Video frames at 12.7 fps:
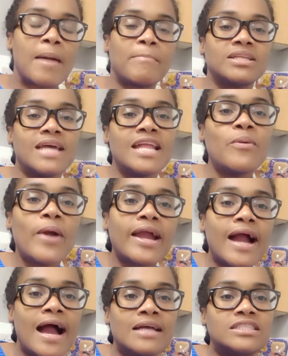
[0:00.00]
But
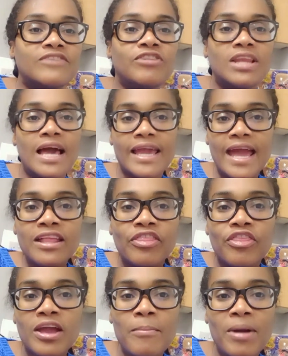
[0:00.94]
anyway, guys, if you like
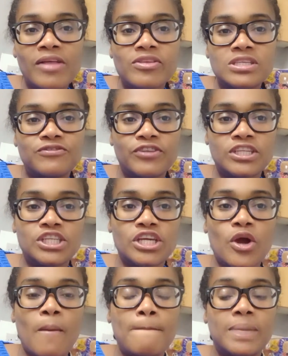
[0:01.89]
anything about this
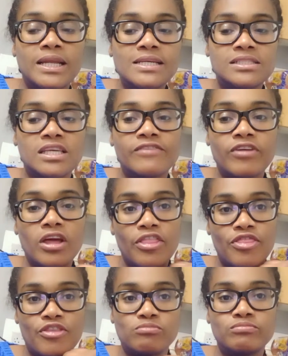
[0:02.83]
video, please give it
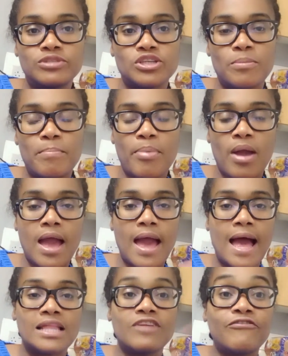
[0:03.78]
a thumbs up.
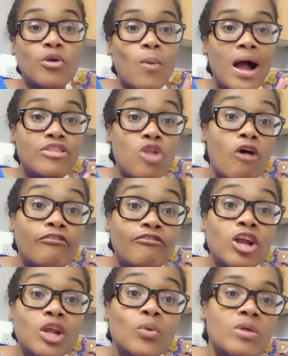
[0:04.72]
And if you are not
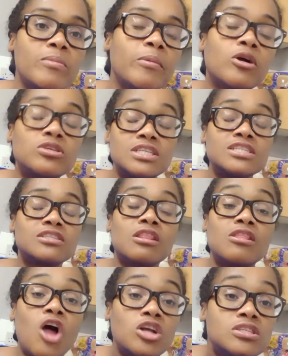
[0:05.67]
following me, because there's
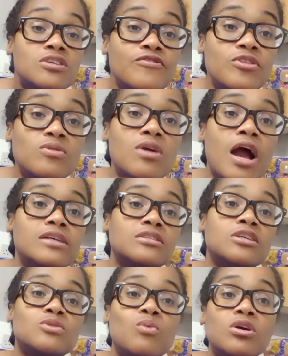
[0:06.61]
lots of you
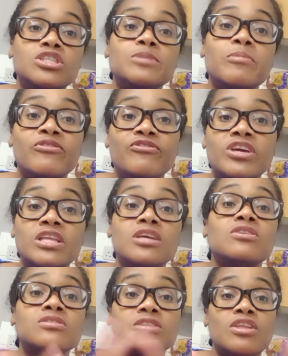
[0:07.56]
guys that's watching my
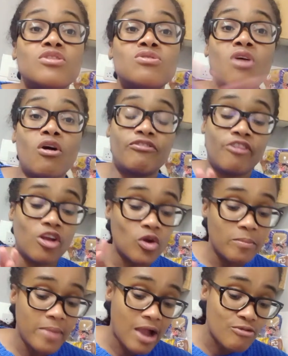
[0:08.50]
videos and not
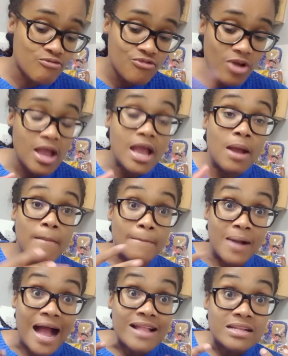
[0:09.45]
following me,
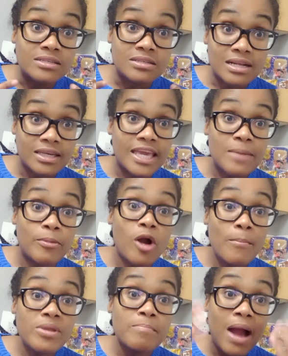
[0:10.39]
and they keep
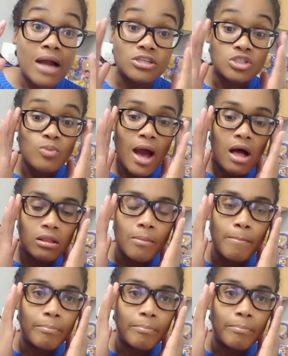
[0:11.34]
coming back as well.